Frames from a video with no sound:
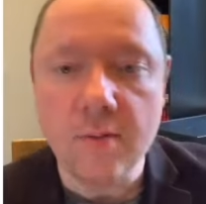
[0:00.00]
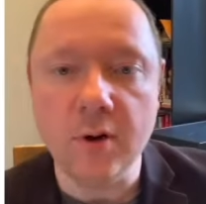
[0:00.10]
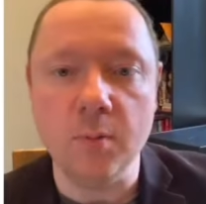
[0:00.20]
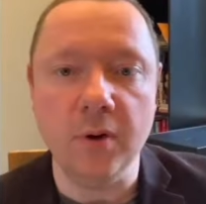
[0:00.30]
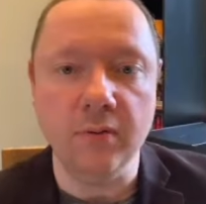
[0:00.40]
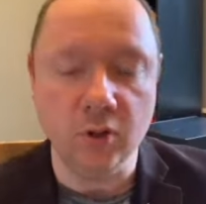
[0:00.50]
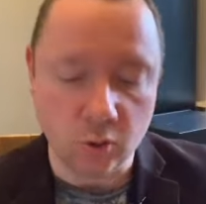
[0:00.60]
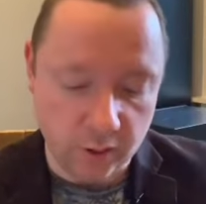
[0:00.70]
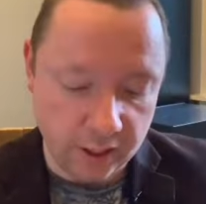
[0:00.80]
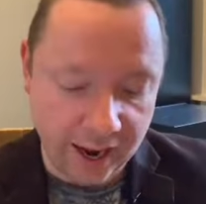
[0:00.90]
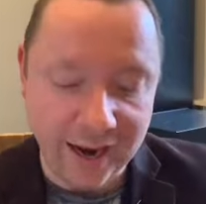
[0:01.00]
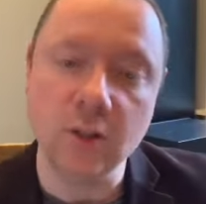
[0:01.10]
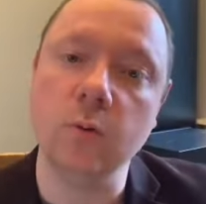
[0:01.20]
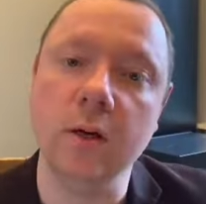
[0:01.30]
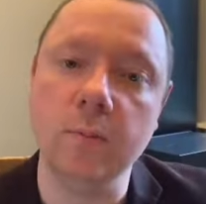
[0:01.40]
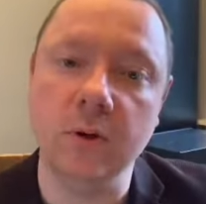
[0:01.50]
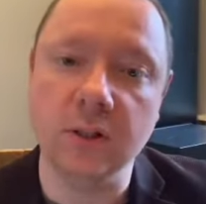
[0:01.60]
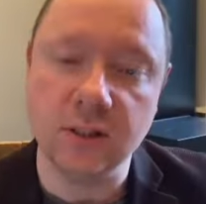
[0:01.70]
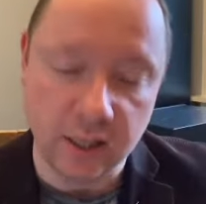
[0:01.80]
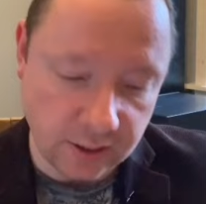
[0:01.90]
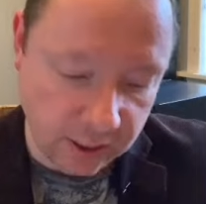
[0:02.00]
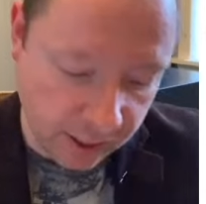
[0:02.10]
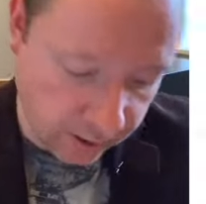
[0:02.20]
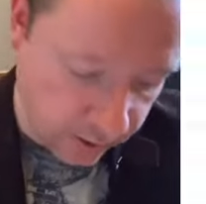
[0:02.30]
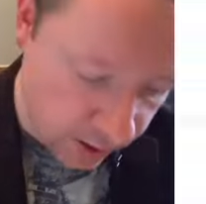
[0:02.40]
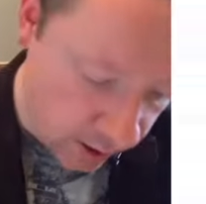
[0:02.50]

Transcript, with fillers: and we complete the square in the x squared plus 6x.